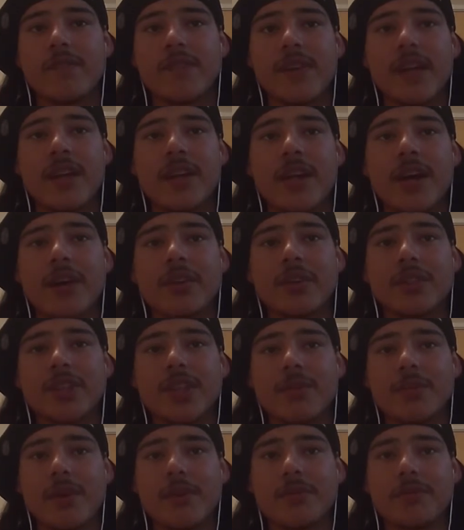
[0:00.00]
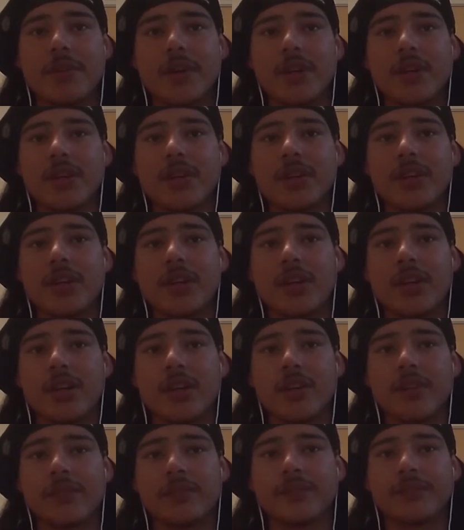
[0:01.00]
And now there's gonna be a
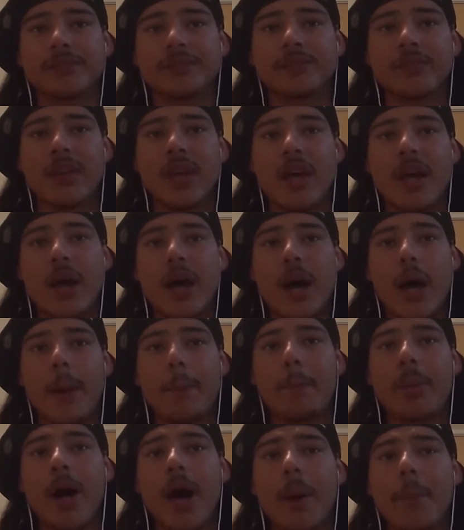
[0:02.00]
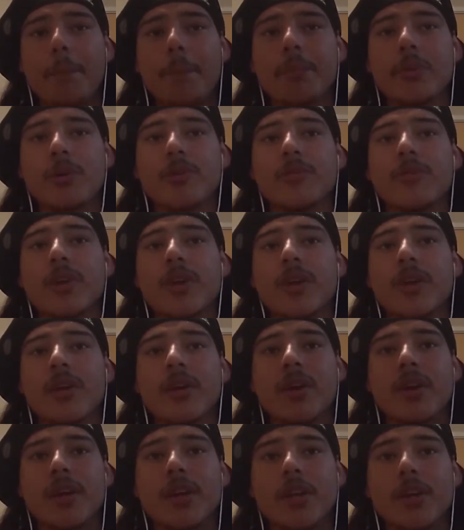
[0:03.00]
freaking a pop movie.
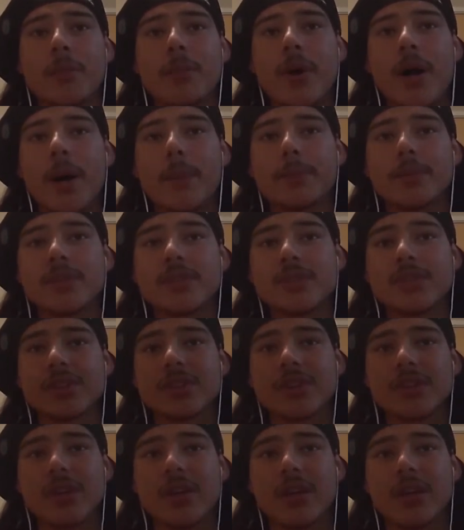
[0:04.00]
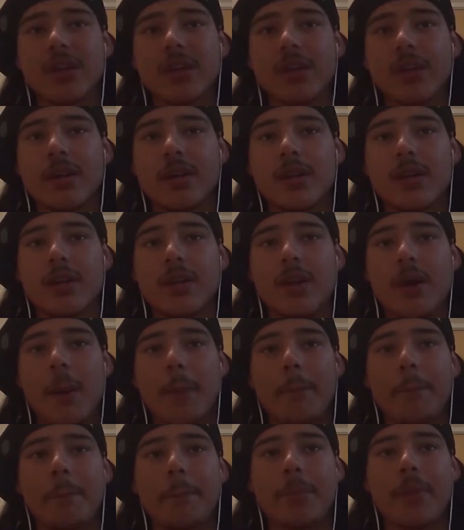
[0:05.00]
Pops.
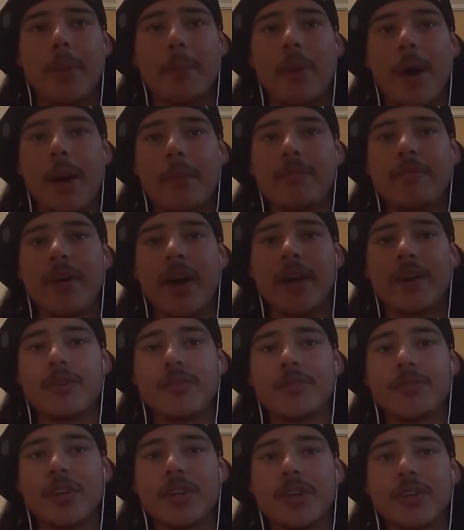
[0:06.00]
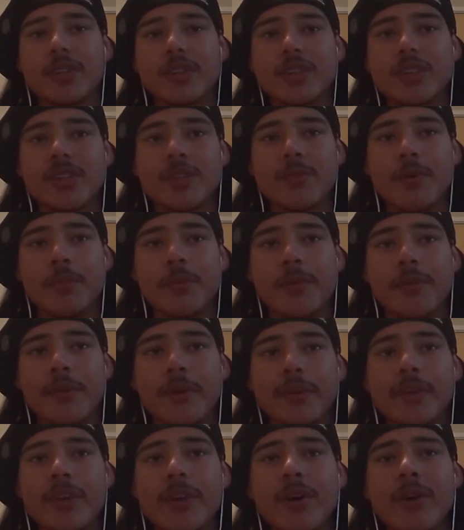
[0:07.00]
The pop vinyl figures. There's gonna be a movie
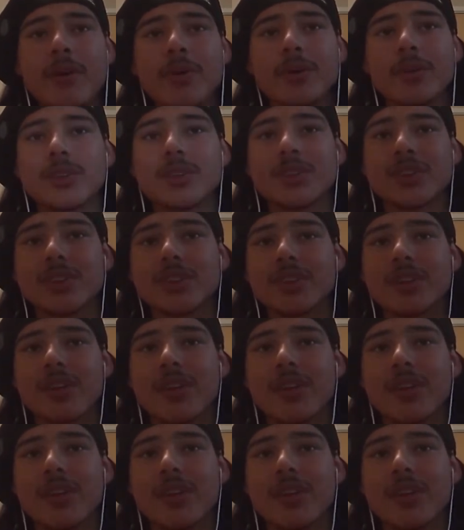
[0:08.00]
about those.